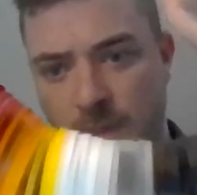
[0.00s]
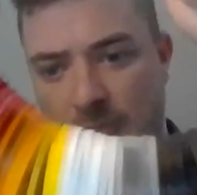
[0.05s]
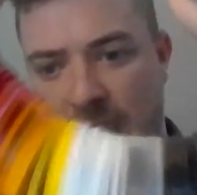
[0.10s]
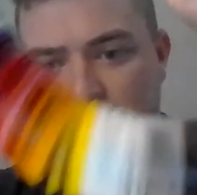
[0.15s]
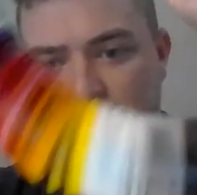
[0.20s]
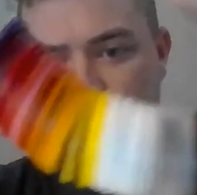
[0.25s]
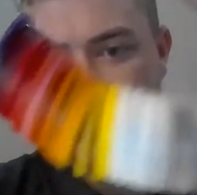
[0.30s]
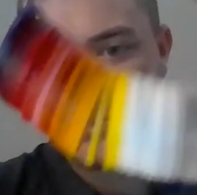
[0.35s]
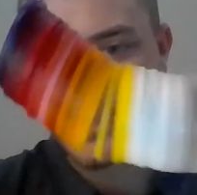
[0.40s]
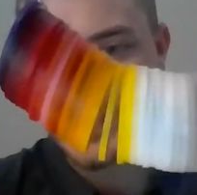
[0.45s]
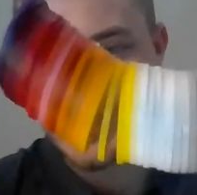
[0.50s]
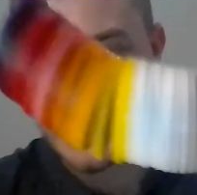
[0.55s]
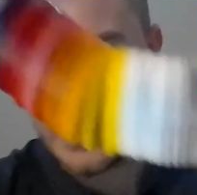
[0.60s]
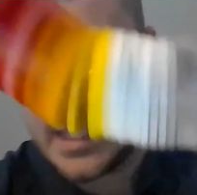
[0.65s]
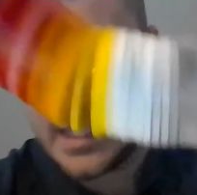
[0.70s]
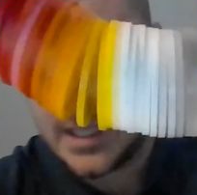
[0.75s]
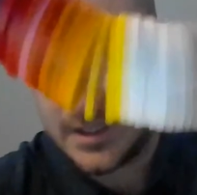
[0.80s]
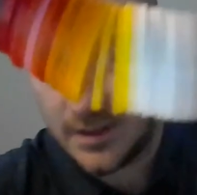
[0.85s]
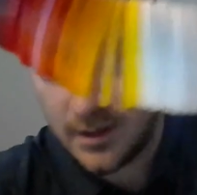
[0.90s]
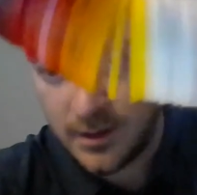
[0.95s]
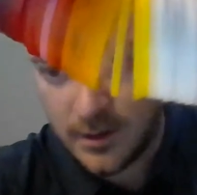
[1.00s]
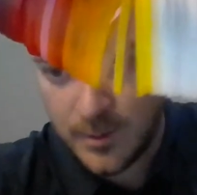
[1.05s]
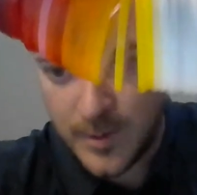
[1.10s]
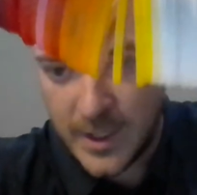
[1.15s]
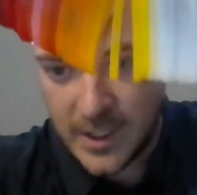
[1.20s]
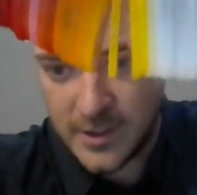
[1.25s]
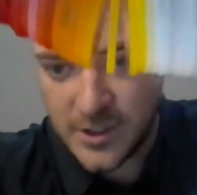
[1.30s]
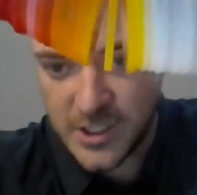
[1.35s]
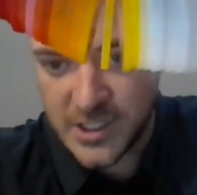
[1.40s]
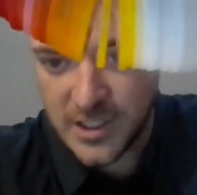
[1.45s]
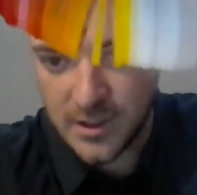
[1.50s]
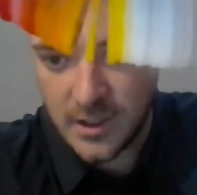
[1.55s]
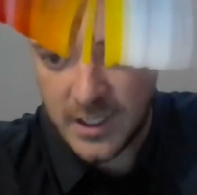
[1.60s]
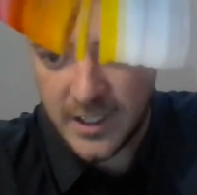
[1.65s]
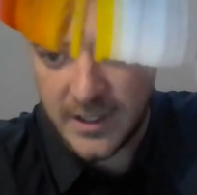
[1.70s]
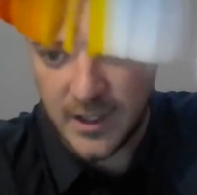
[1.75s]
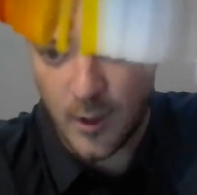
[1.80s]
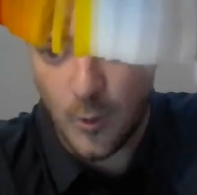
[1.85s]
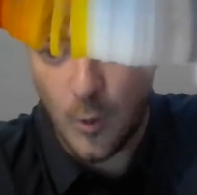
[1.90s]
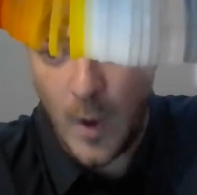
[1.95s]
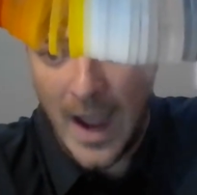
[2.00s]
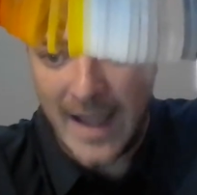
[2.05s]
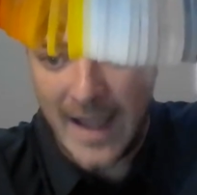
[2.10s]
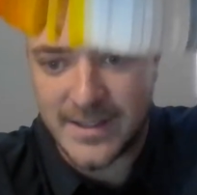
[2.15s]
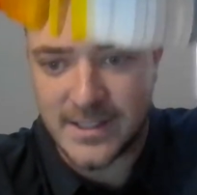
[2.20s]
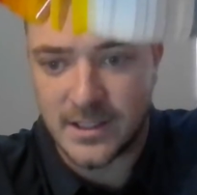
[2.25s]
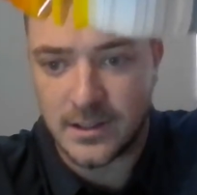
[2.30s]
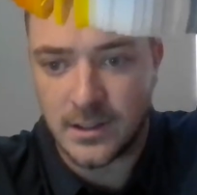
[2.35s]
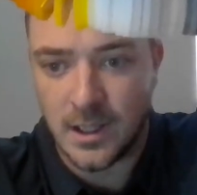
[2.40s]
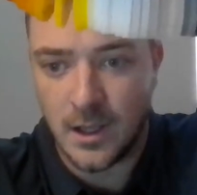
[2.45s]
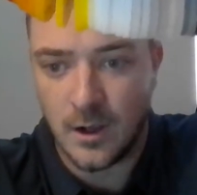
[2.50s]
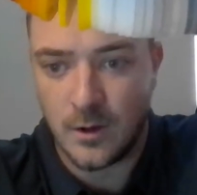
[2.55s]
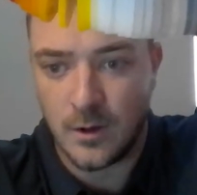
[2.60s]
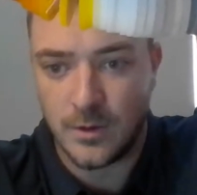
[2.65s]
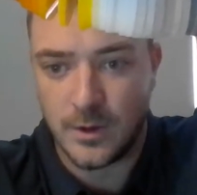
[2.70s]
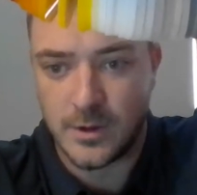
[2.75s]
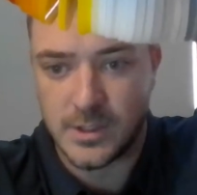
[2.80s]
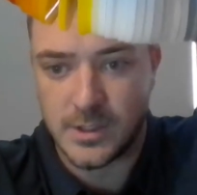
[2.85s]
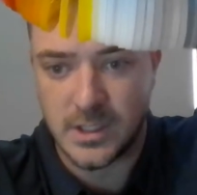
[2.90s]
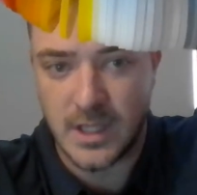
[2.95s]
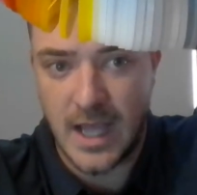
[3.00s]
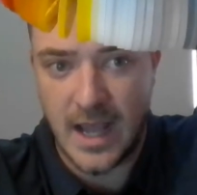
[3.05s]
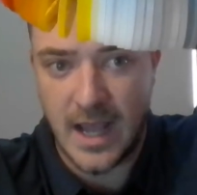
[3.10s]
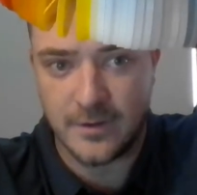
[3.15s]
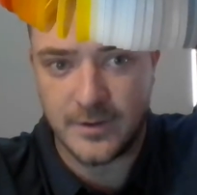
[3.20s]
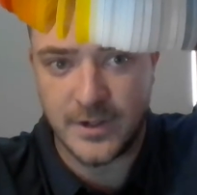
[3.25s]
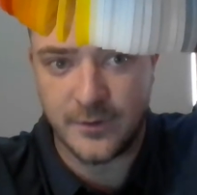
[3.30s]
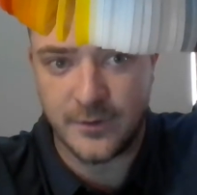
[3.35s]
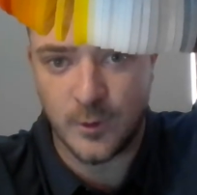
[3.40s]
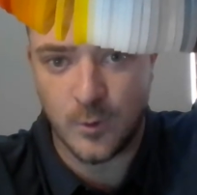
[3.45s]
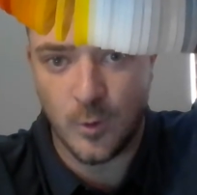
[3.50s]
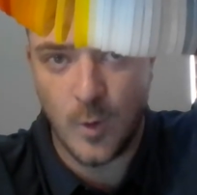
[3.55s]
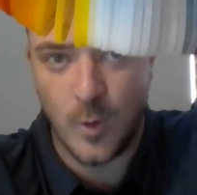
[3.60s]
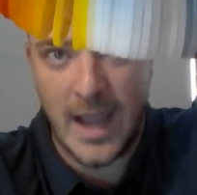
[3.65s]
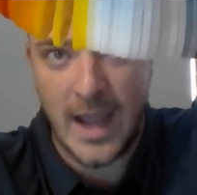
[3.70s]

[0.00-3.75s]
As you see, I mean, just look at the whites alone. There's a lot of different